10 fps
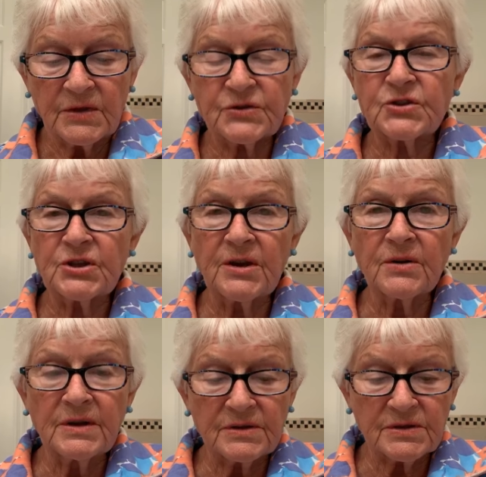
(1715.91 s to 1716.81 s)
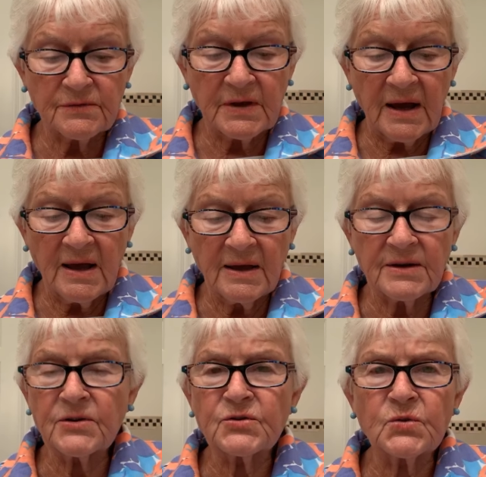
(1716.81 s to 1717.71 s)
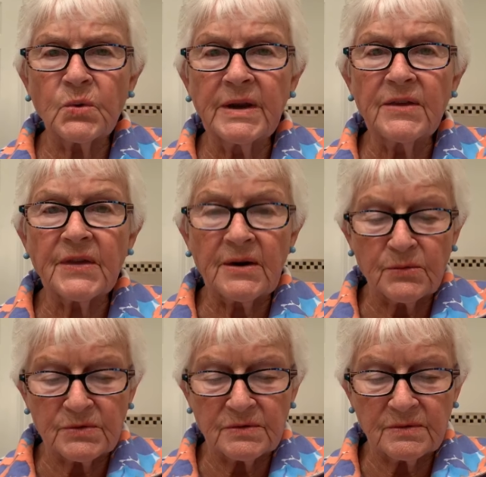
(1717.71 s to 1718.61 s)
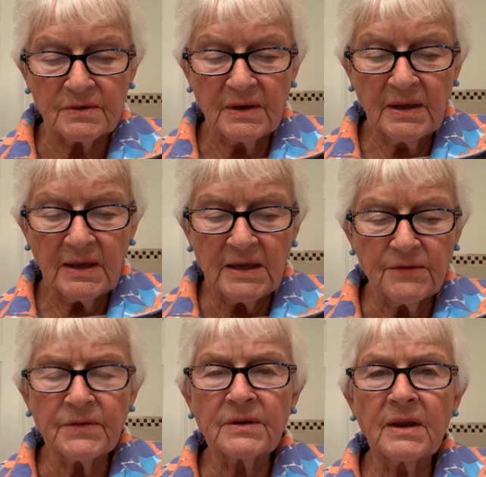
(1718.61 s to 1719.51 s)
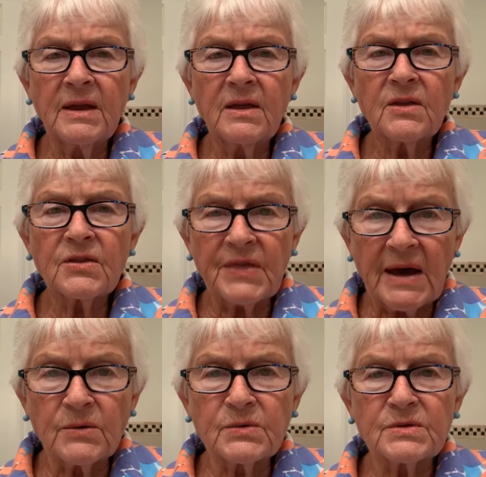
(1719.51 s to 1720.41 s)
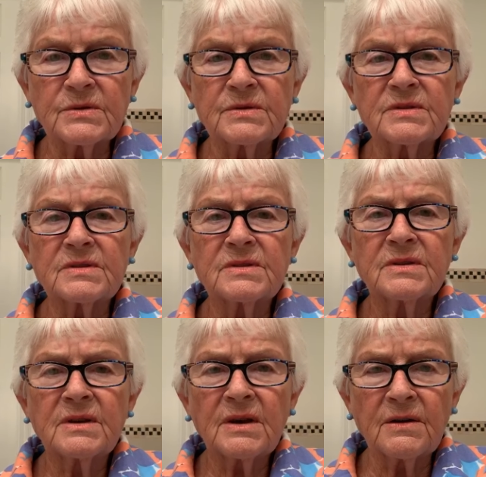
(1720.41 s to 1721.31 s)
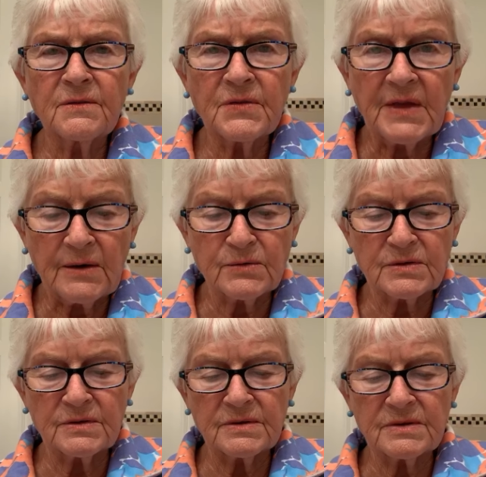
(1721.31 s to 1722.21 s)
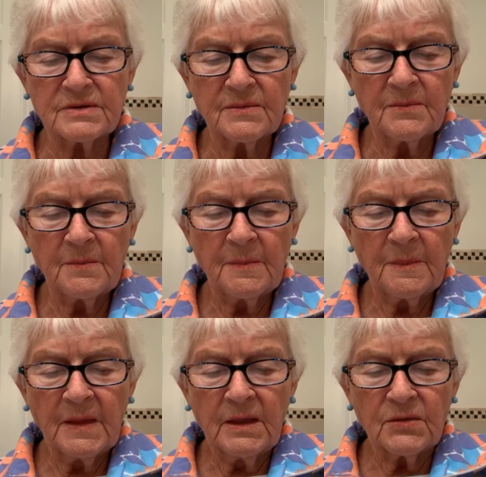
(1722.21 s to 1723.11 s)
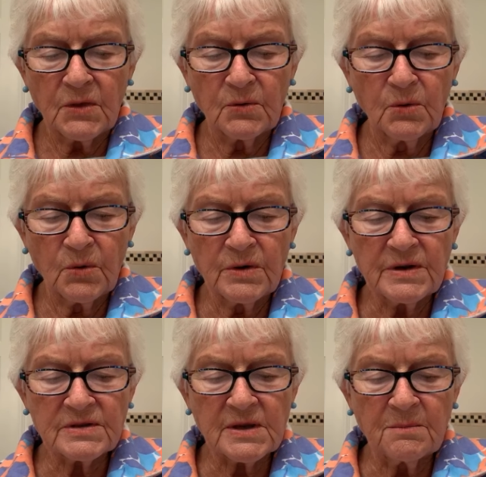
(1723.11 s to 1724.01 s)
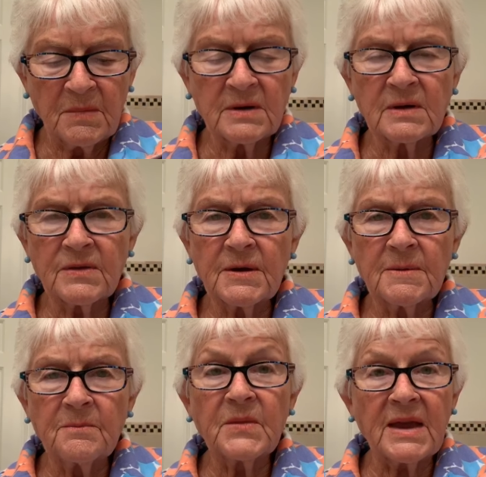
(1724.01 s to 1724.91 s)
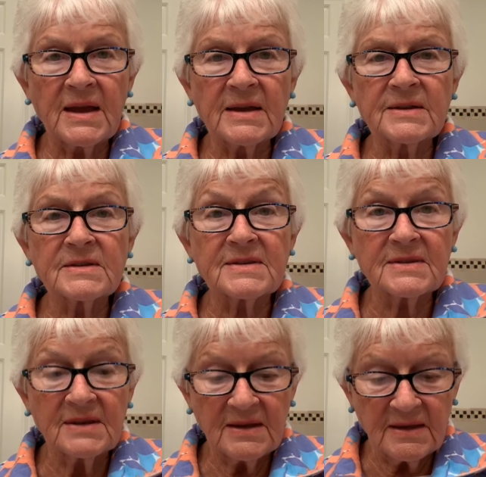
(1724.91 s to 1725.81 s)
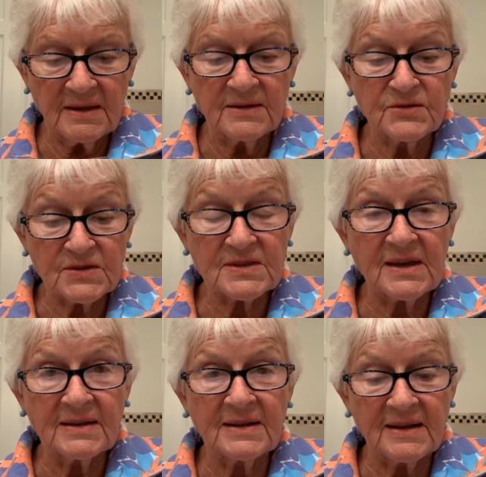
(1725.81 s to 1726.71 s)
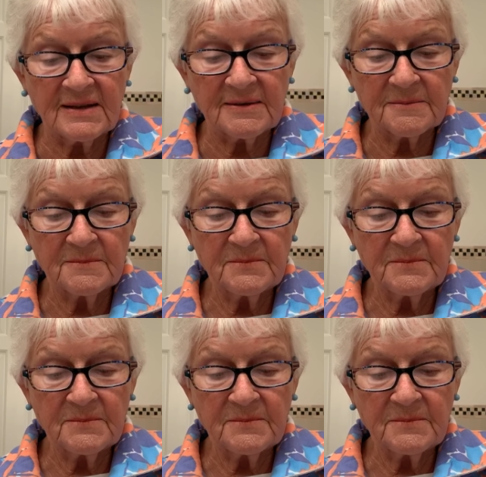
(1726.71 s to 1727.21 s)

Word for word: The chariots of God are 20,000, even thousands of thousands. The Lord is among them as in Sinai,